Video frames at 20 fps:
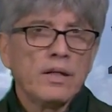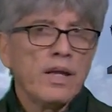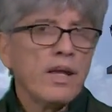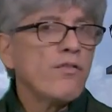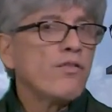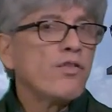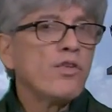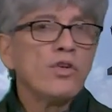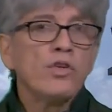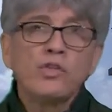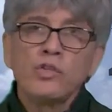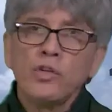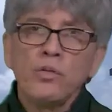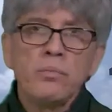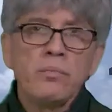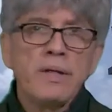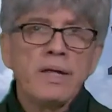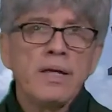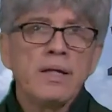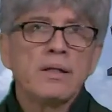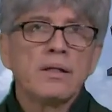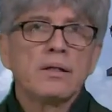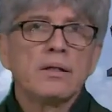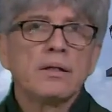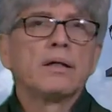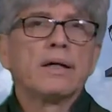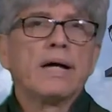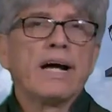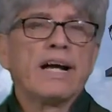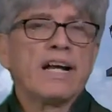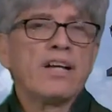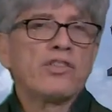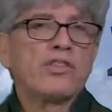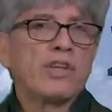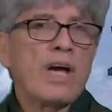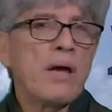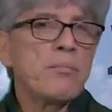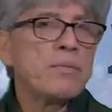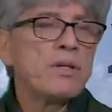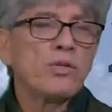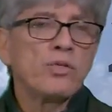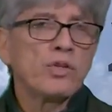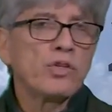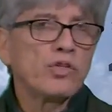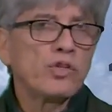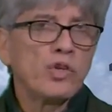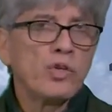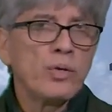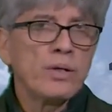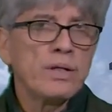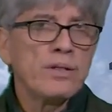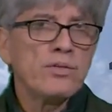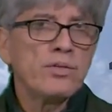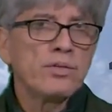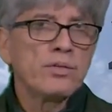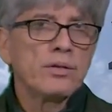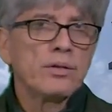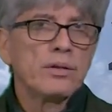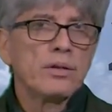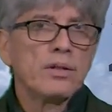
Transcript: If you submit an assignment to students,